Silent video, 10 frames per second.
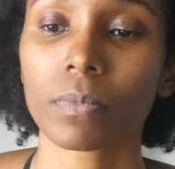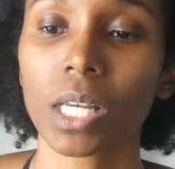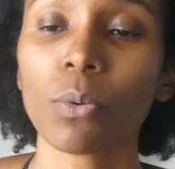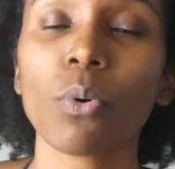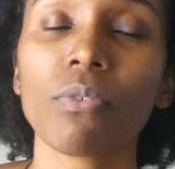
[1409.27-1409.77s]

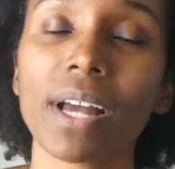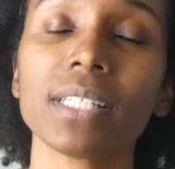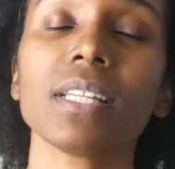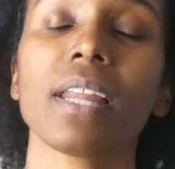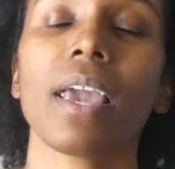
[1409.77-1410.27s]
it will
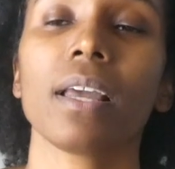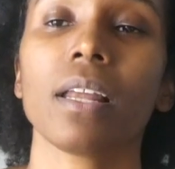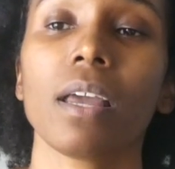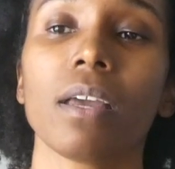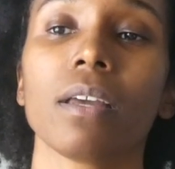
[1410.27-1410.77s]
resonate
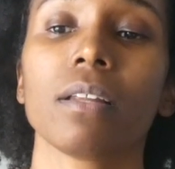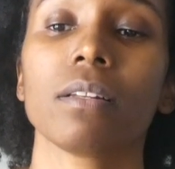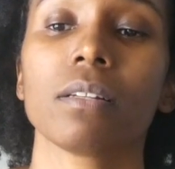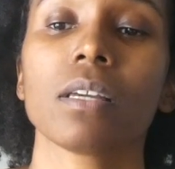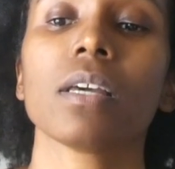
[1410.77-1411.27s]

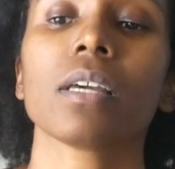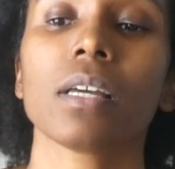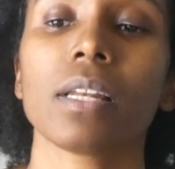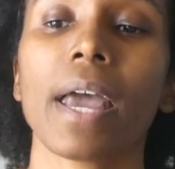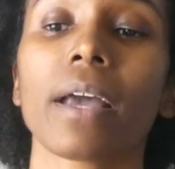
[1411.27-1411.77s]
and
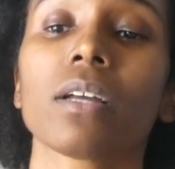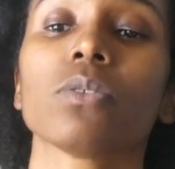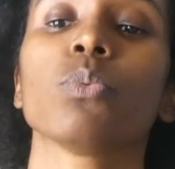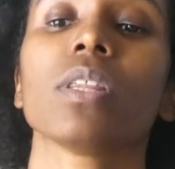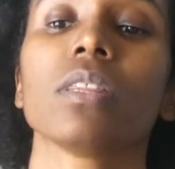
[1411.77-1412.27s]
connect
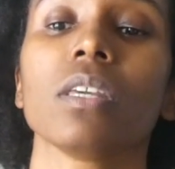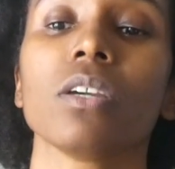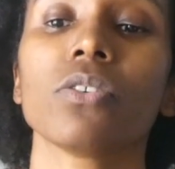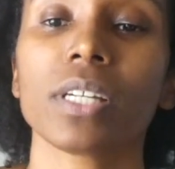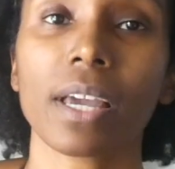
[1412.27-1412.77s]
with the
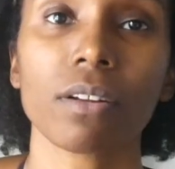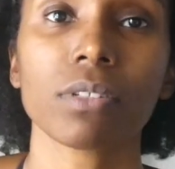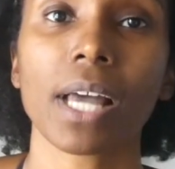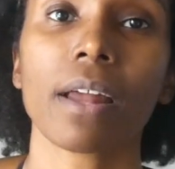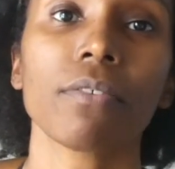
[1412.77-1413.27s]
creative
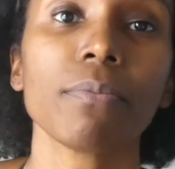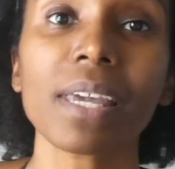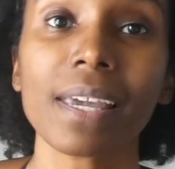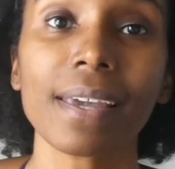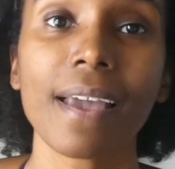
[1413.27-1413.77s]
side of
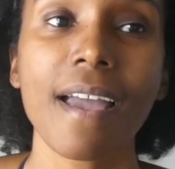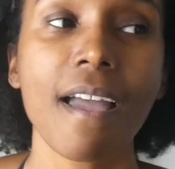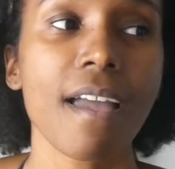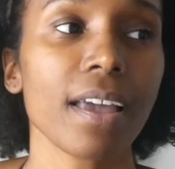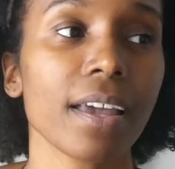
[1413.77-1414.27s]
me,
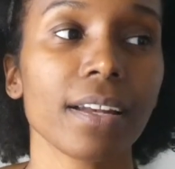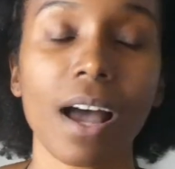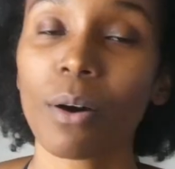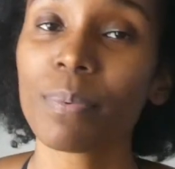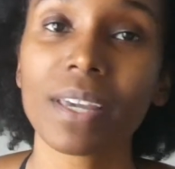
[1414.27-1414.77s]
and
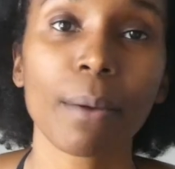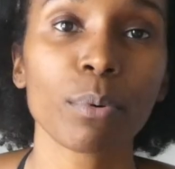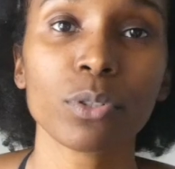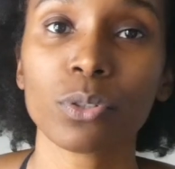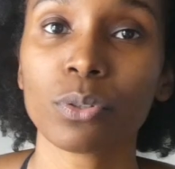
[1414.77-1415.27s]
I'll be
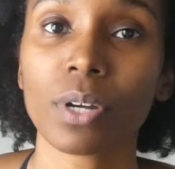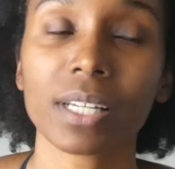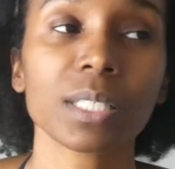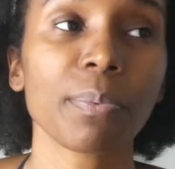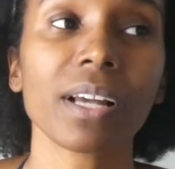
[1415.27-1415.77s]
able to
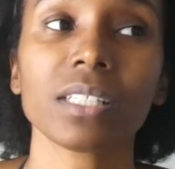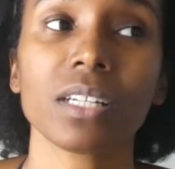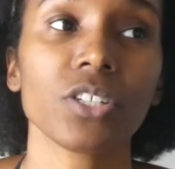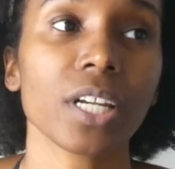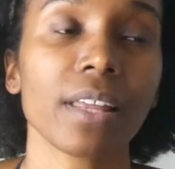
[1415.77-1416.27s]
express
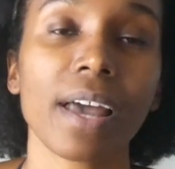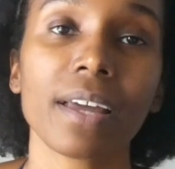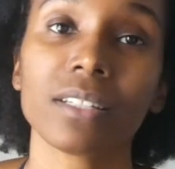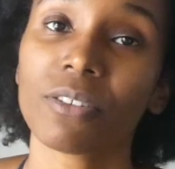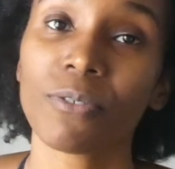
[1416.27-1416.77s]
and share that
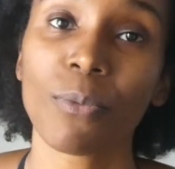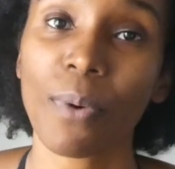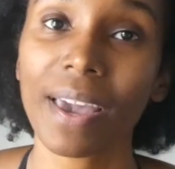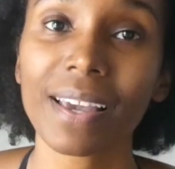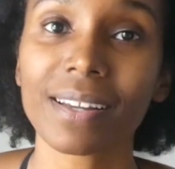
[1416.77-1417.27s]
in different
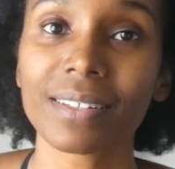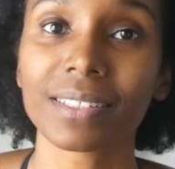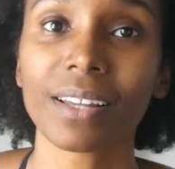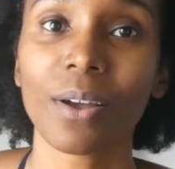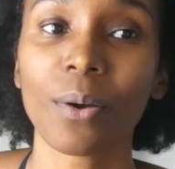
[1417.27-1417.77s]

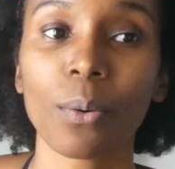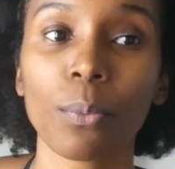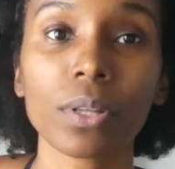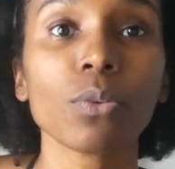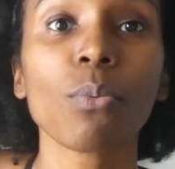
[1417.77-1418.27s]
ways
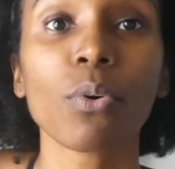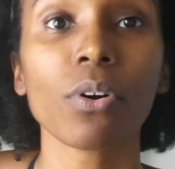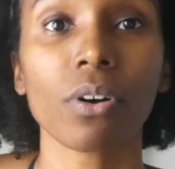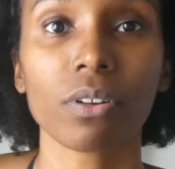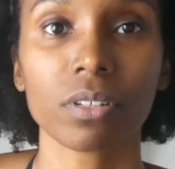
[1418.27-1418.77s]
with the
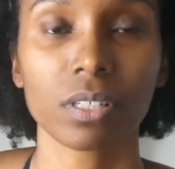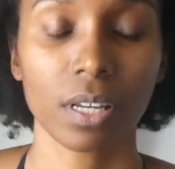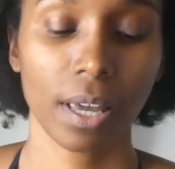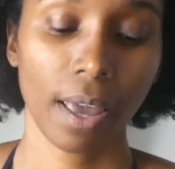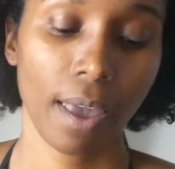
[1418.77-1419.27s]
world.
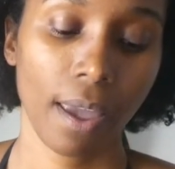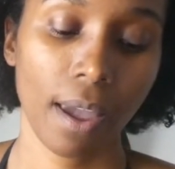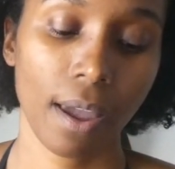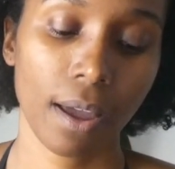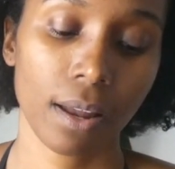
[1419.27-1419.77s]

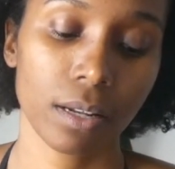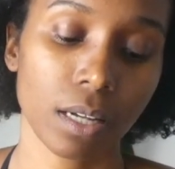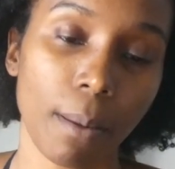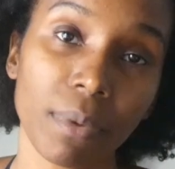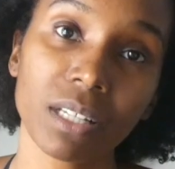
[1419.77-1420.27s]
And
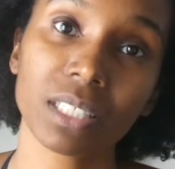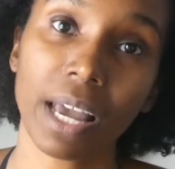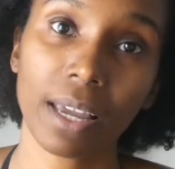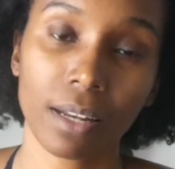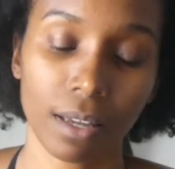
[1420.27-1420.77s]
I'm
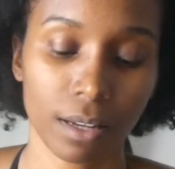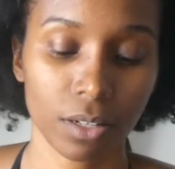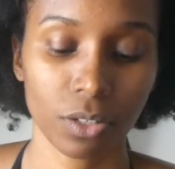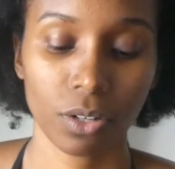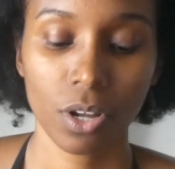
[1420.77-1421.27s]
excited
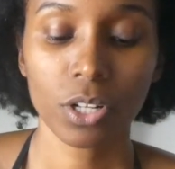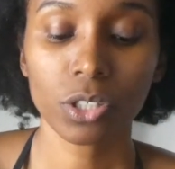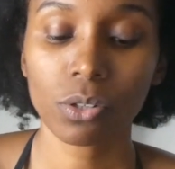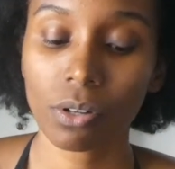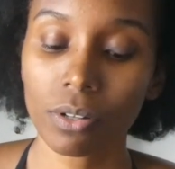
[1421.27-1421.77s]

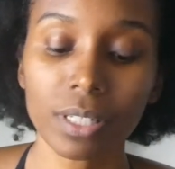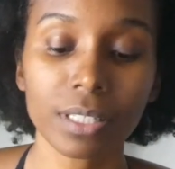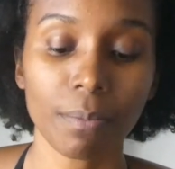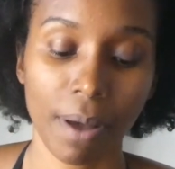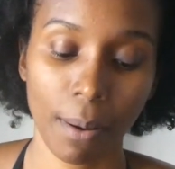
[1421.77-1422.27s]
to learn
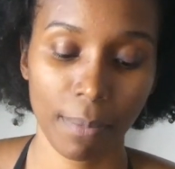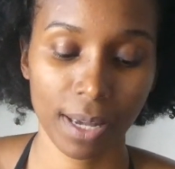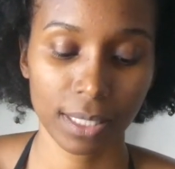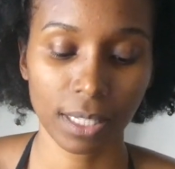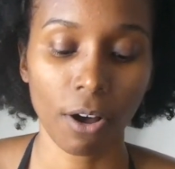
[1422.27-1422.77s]
this about
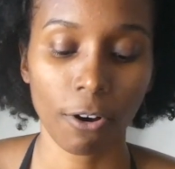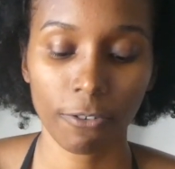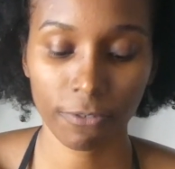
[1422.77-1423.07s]
myself.